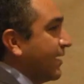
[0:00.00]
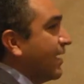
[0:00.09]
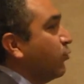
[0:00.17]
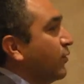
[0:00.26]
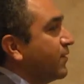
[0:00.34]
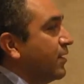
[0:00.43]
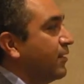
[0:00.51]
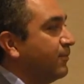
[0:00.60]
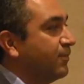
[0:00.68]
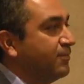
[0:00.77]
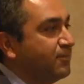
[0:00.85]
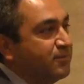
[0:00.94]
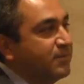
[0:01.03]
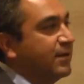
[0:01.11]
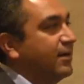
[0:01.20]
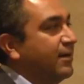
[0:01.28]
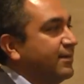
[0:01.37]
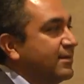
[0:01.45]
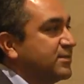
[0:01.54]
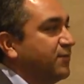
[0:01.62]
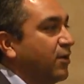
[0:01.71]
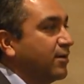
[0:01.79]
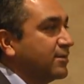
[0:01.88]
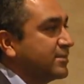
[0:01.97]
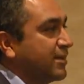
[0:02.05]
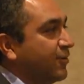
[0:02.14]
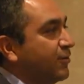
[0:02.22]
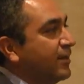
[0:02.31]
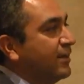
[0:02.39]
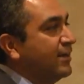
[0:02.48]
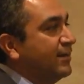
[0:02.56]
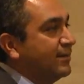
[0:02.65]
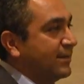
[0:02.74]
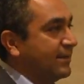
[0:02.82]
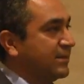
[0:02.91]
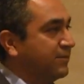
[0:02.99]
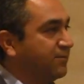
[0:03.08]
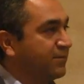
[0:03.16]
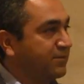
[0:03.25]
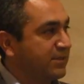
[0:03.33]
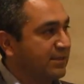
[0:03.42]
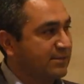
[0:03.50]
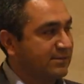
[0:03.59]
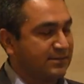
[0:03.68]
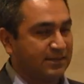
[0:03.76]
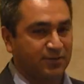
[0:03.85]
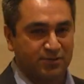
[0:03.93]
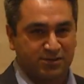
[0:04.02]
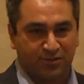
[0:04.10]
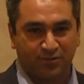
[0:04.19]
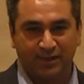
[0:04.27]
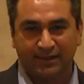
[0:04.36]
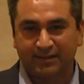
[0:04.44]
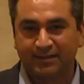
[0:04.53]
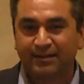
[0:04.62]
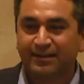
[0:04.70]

we've come this far. So 1950s, single screen.